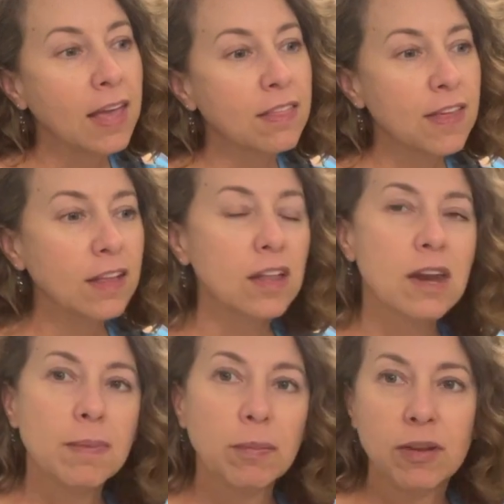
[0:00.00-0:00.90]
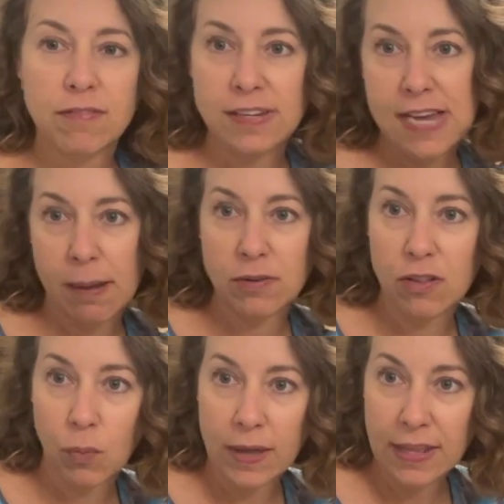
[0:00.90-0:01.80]
think a lot of people have adapted
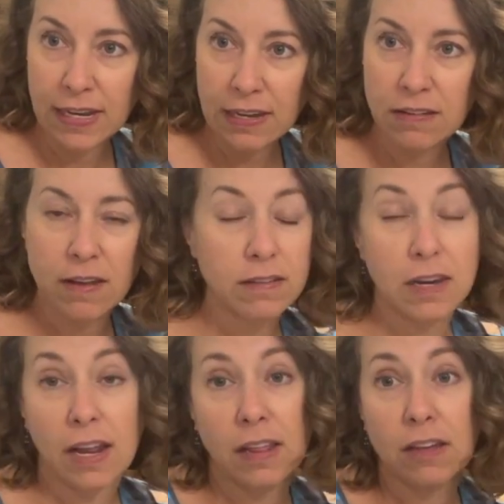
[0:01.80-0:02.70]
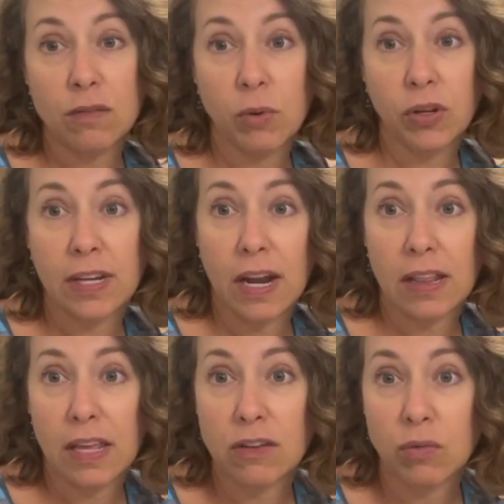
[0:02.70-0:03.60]
the way that he does it, and I think it's brilliant. I
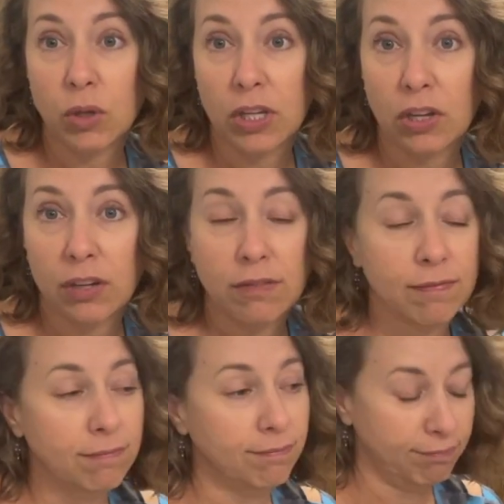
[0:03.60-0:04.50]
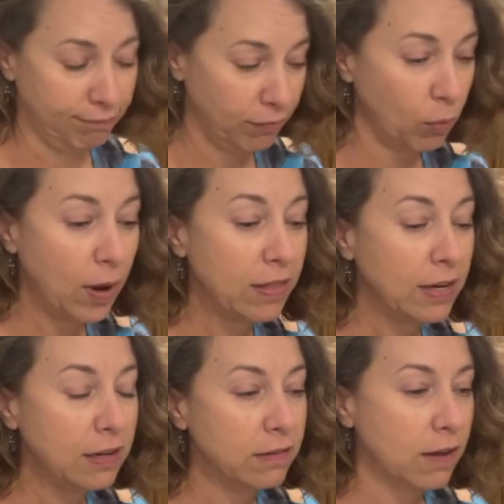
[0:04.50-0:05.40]
think it's really good the way that
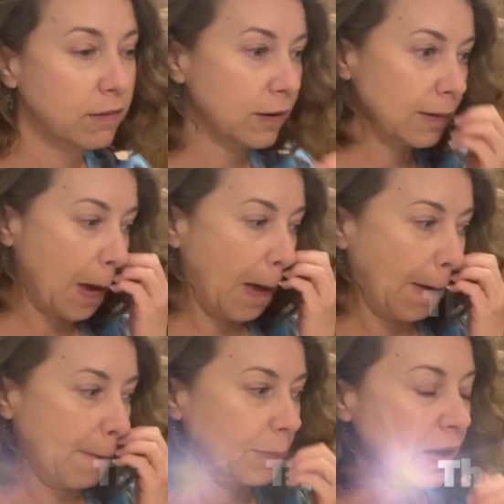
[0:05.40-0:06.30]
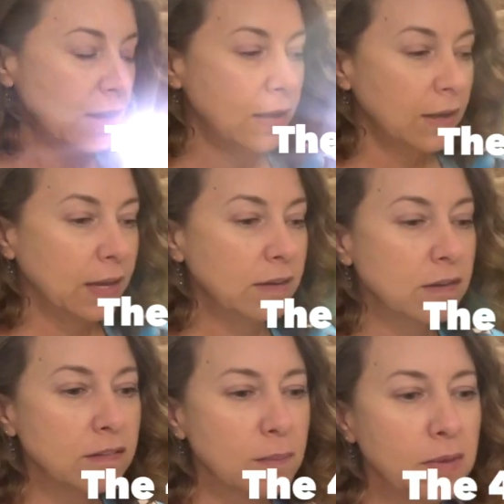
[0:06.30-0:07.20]
he does it. He
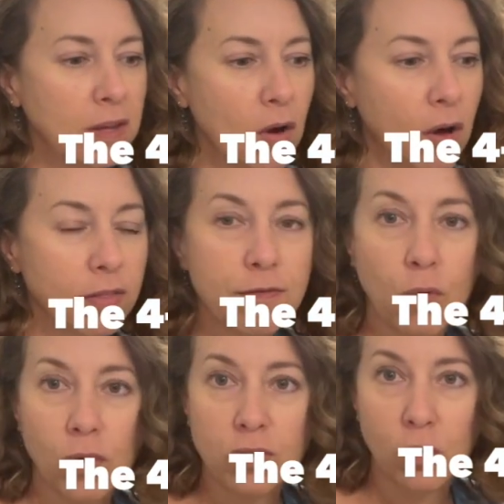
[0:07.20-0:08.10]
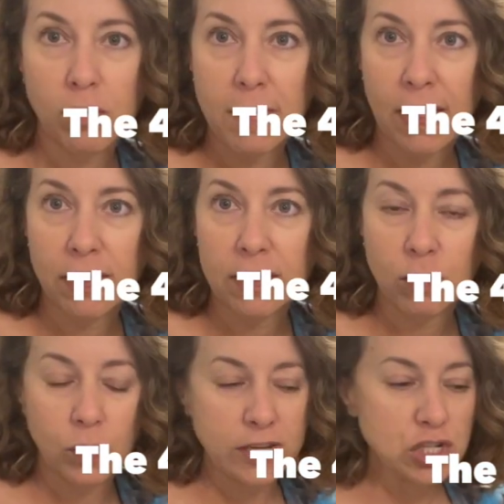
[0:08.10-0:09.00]
does something called the 4-sort
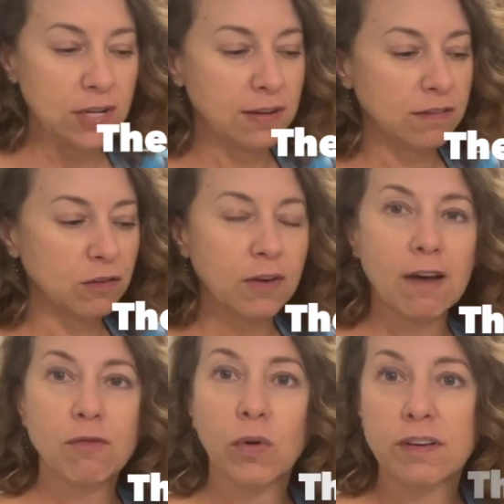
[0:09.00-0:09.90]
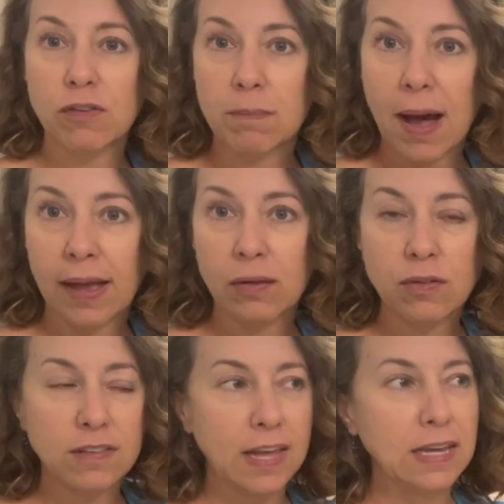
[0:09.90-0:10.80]
method, which is you've got 4 different
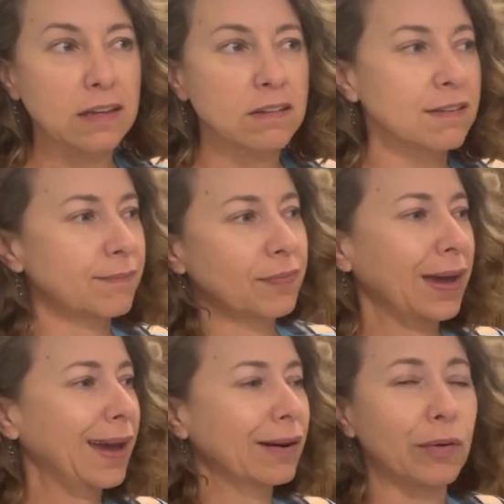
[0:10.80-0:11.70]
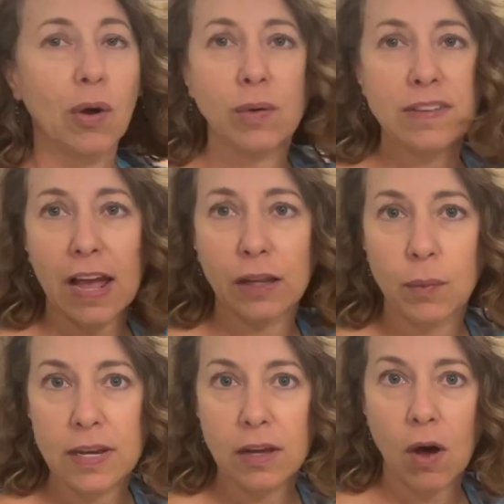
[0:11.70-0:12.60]
piles, and I don't know exactly
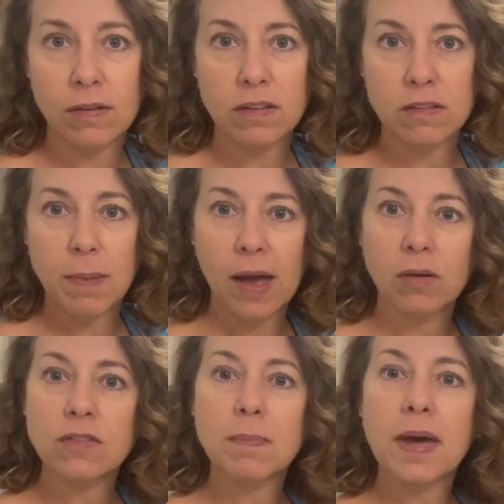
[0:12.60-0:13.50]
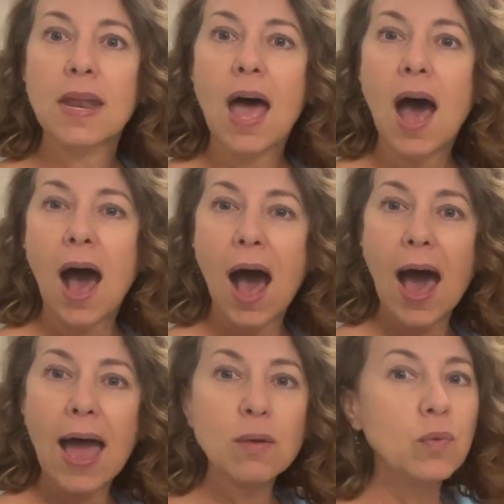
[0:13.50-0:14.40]
what he calls his piles, but
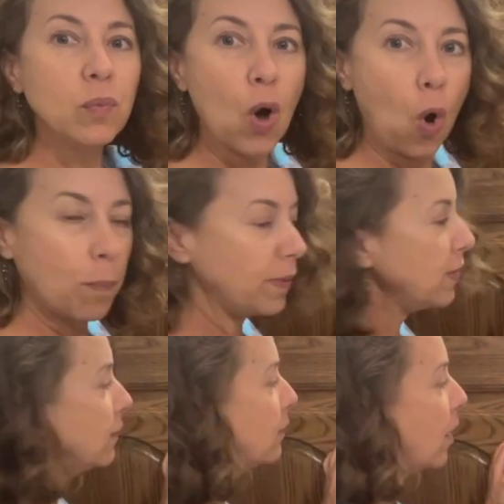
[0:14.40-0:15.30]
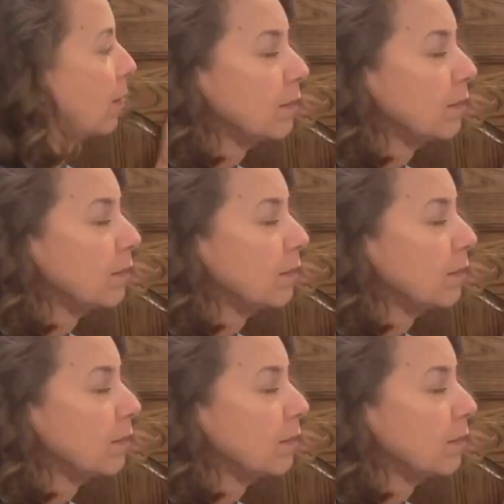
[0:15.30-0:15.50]
I open this up.